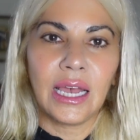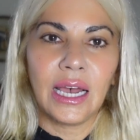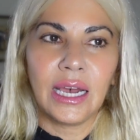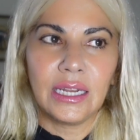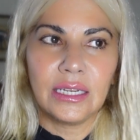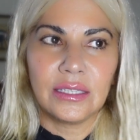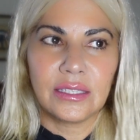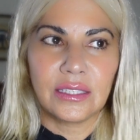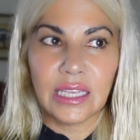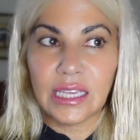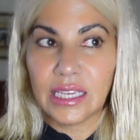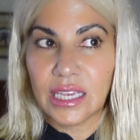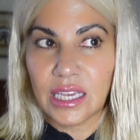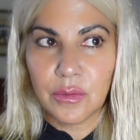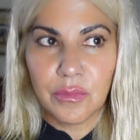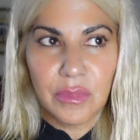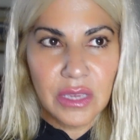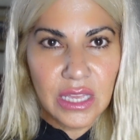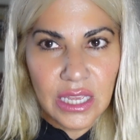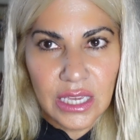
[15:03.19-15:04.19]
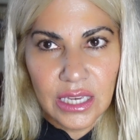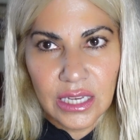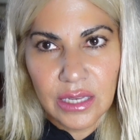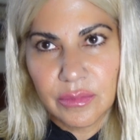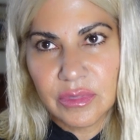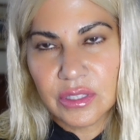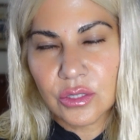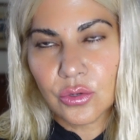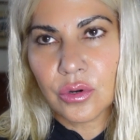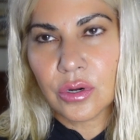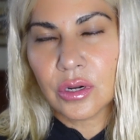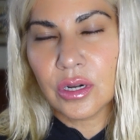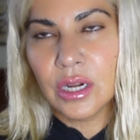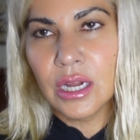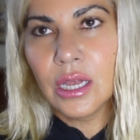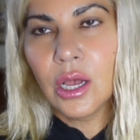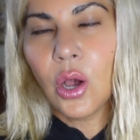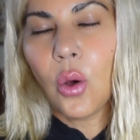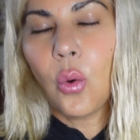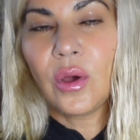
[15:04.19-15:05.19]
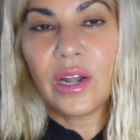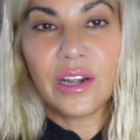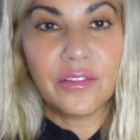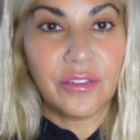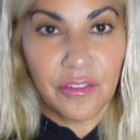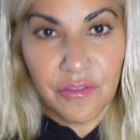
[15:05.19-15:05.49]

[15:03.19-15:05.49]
and psychic mediums or whatever